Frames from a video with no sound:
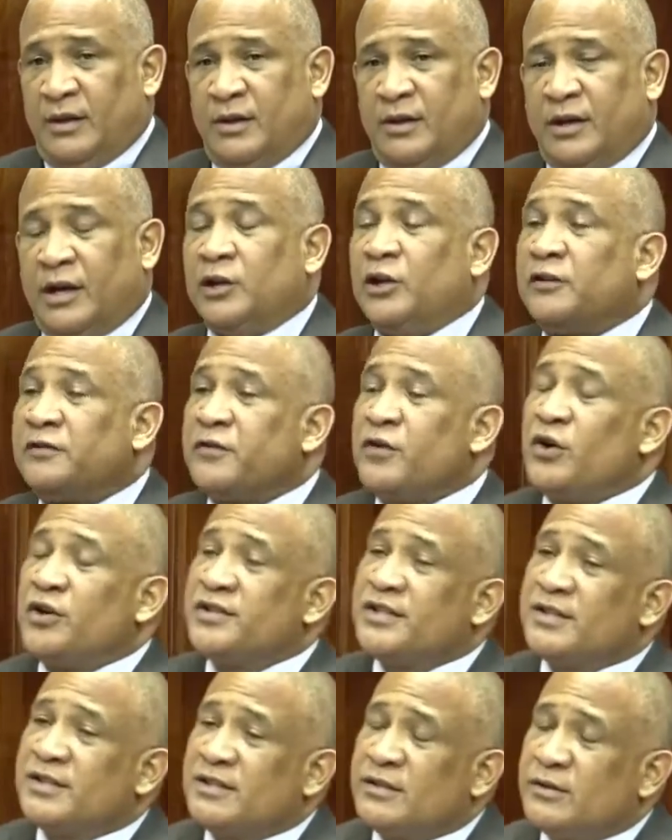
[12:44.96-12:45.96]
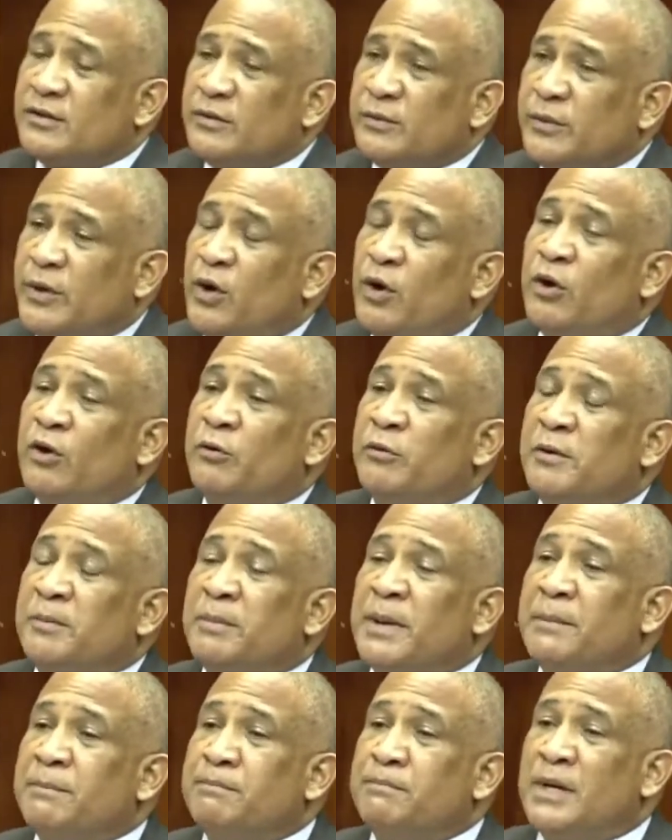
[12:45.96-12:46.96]
And of course, we all
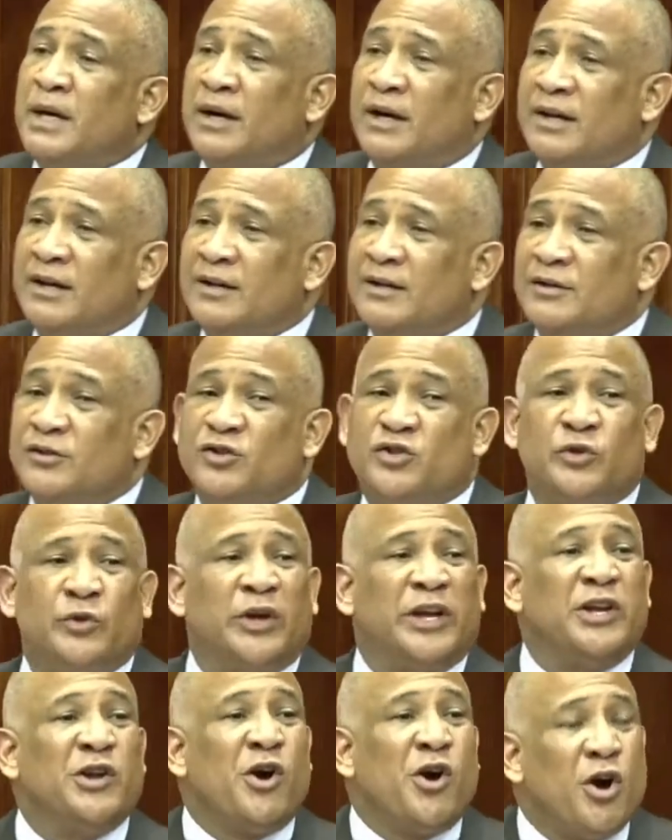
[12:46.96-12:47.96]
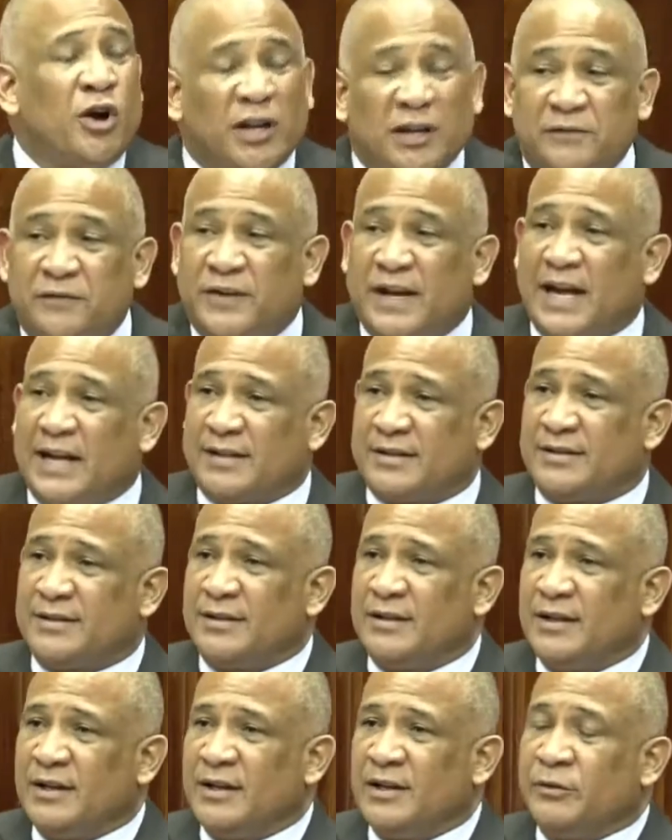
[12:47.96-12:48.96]
remember, during all of that,
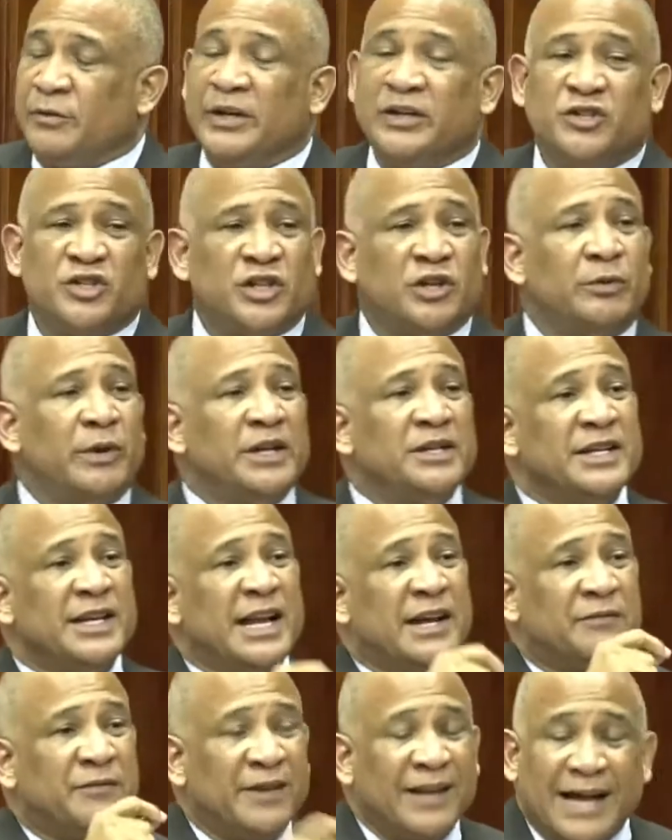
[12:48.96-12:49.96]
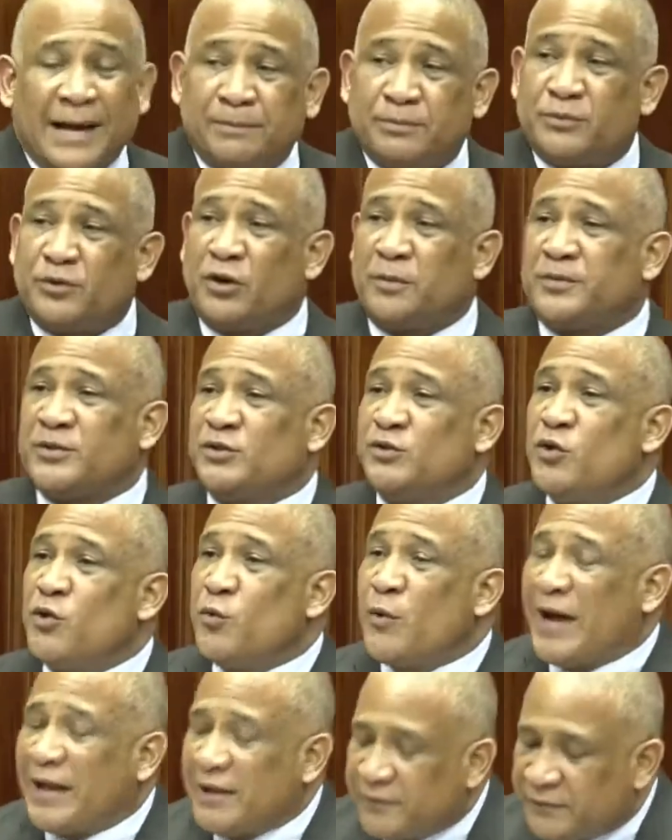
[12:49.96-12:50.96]
when children didn't have laptops, no
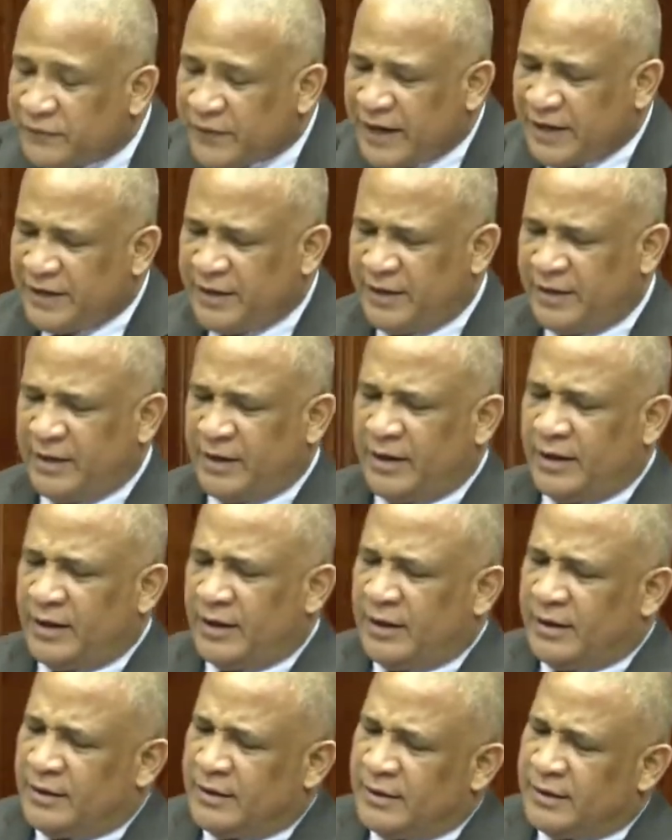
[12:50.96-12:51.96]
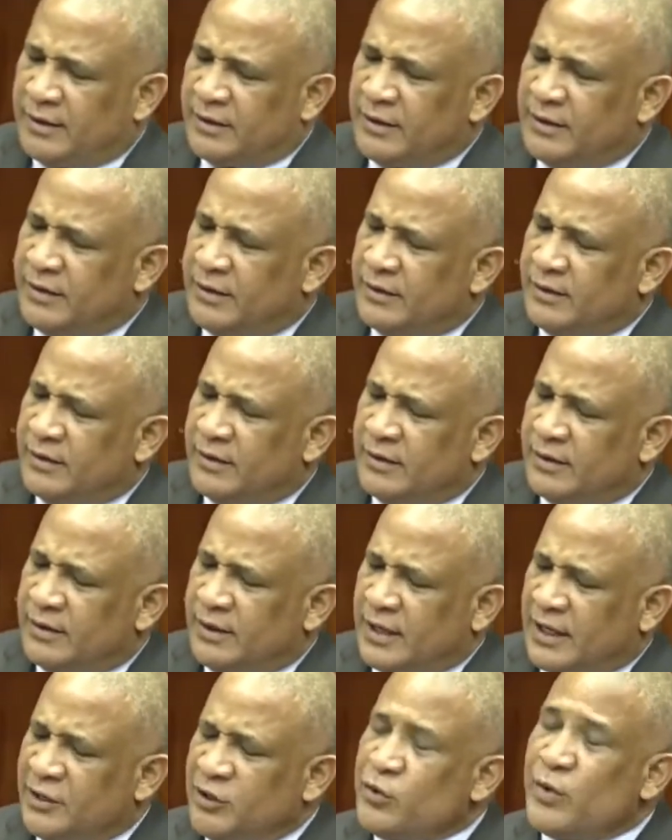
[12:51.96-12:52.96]
Wi-Fi,
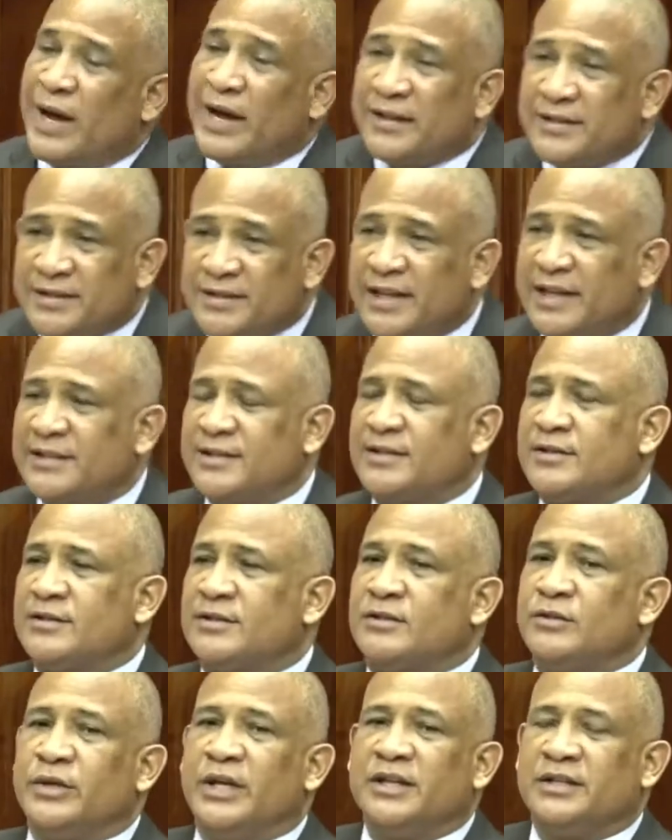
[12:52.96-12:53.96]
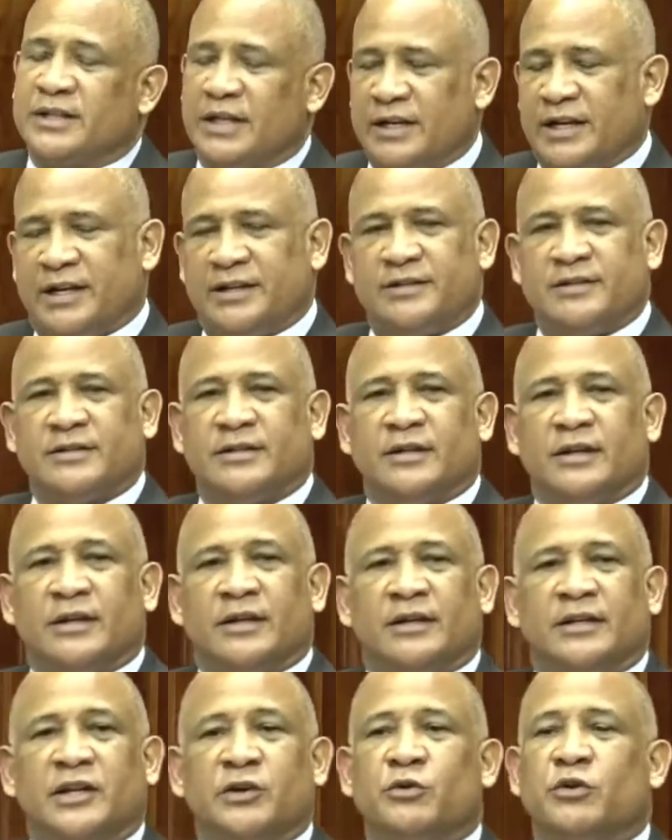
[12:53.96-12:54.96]
and no access to internet,
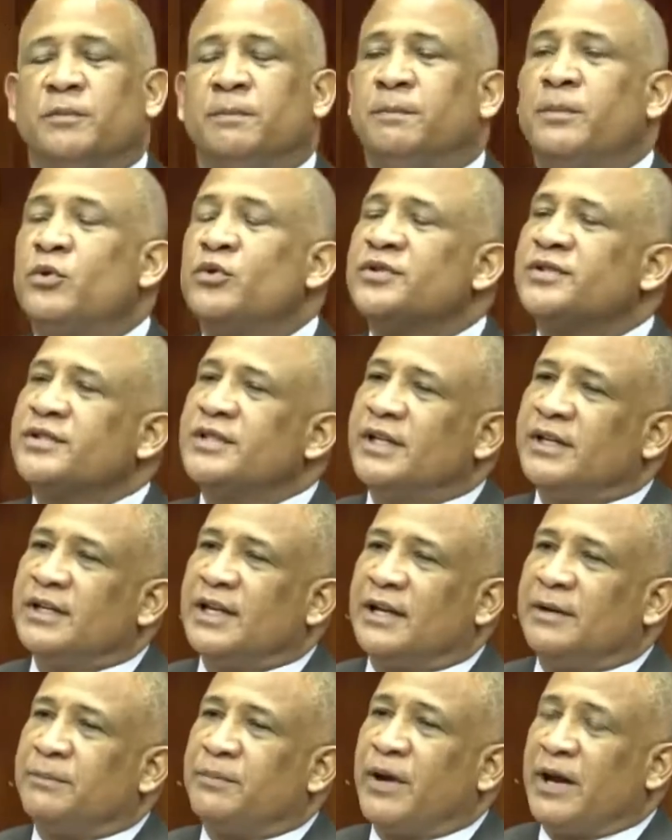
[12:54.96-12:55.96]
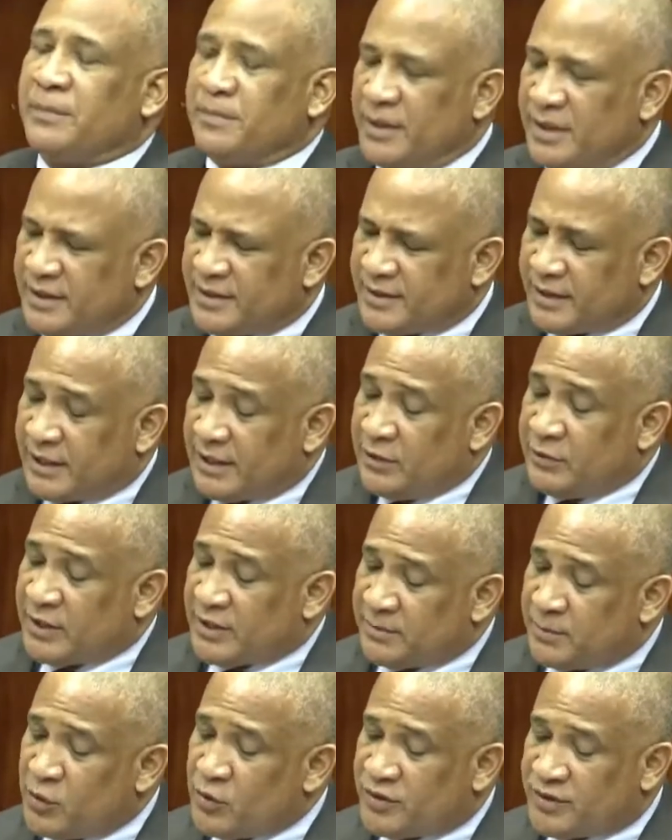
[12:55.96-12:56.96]
they were boasting that the Prime Minister, he
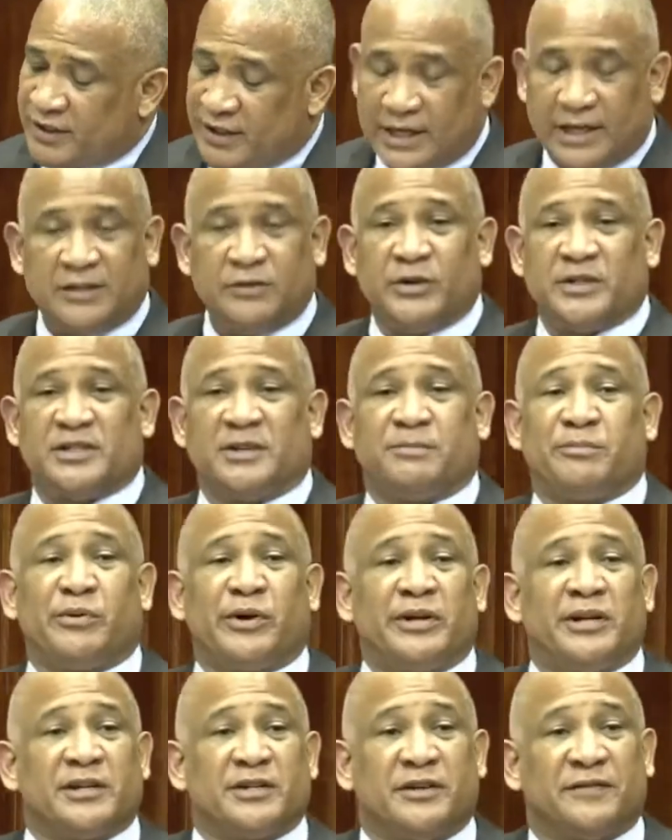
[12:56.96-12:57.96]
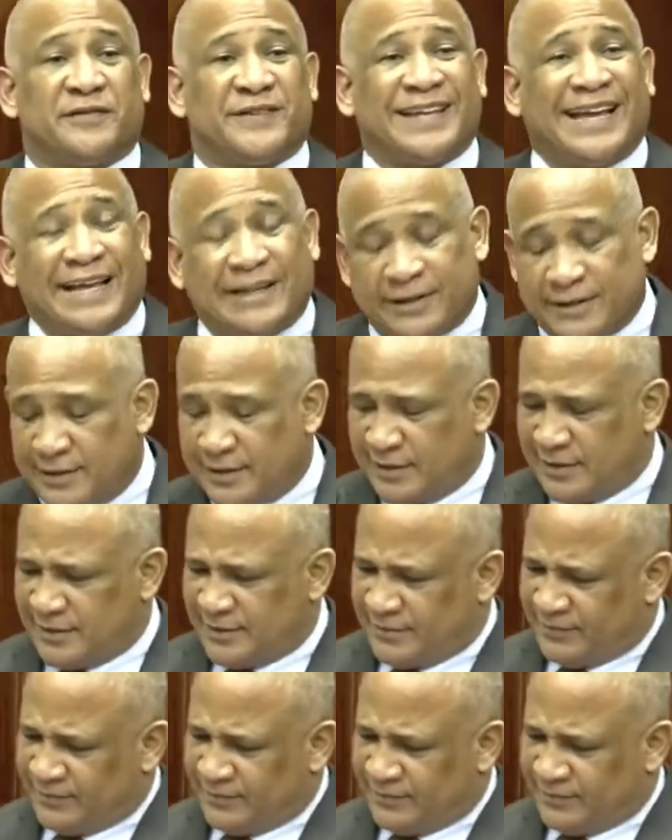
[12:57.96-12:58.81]
was boasting that he was a product of Canada,